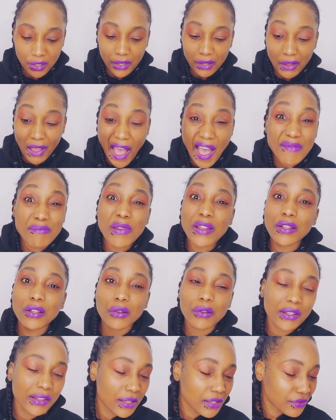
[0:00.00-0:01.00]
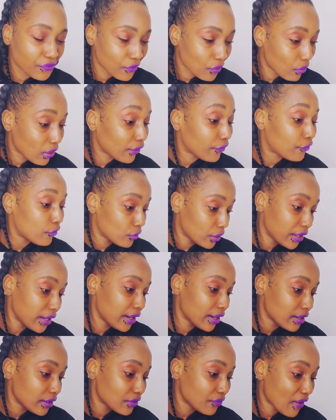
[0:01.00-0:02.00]
I've been doing this for what, 4
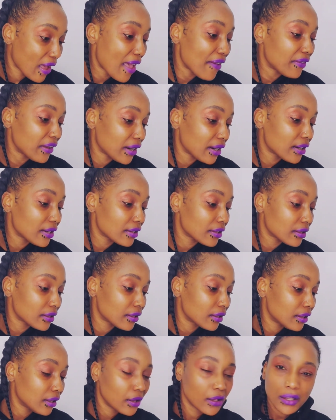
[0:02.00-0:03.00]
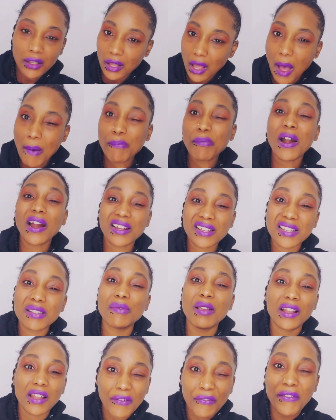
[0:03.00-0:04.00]
years, 5 years?
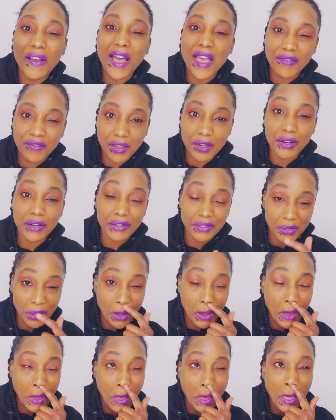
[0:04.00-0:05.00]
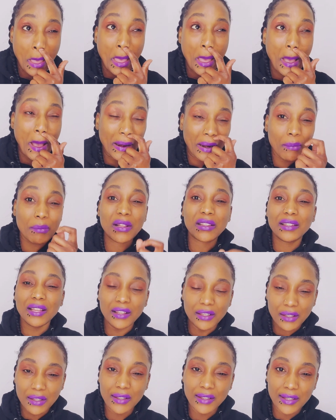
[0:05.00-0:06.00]
Approximately 5 years. And I'm going to tell
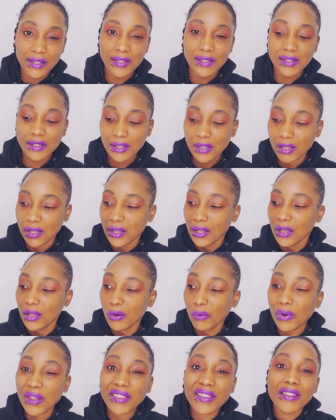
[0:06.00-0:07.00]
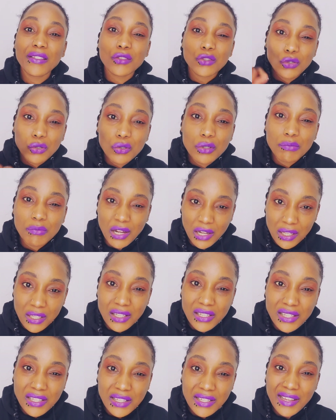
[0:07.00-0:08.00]
you this. Within 2
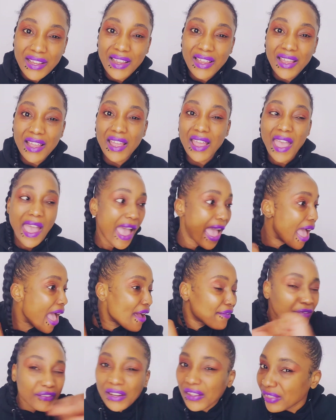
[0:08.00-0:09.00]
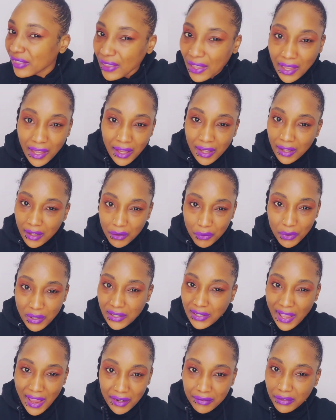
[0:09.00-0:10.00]
months, everything was
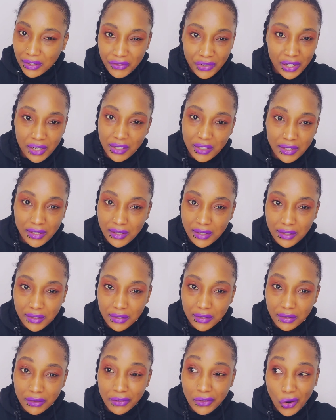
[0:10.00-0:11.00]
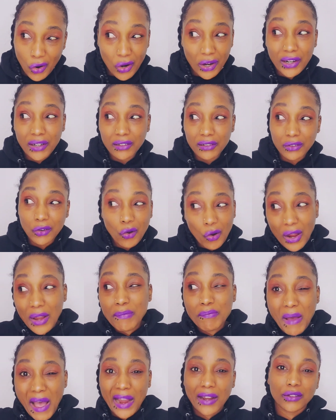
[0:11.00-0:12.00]
like reversed. Or going
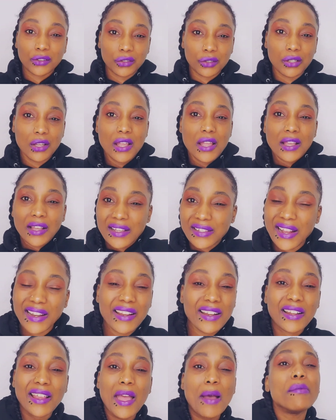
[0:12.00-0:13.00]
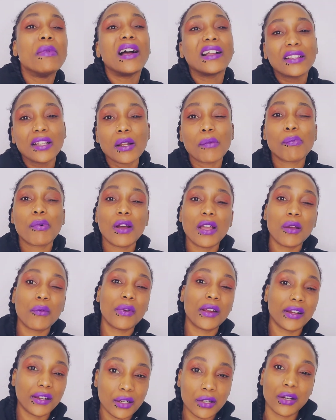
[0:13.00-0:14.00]
back to, because I didn't get back to the point
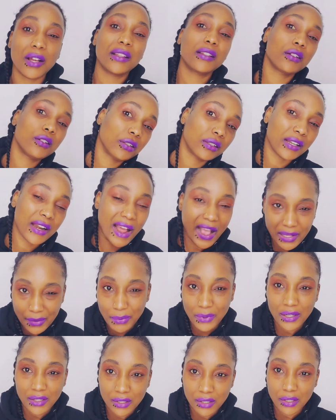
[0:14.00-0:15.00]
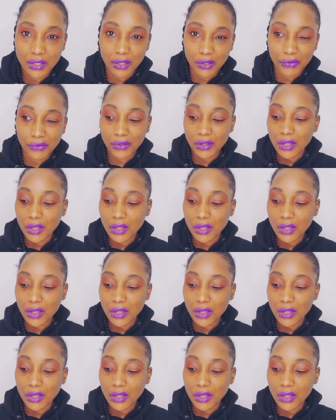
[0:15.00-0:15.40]
where, you know, I had to go to the hospital and stuff.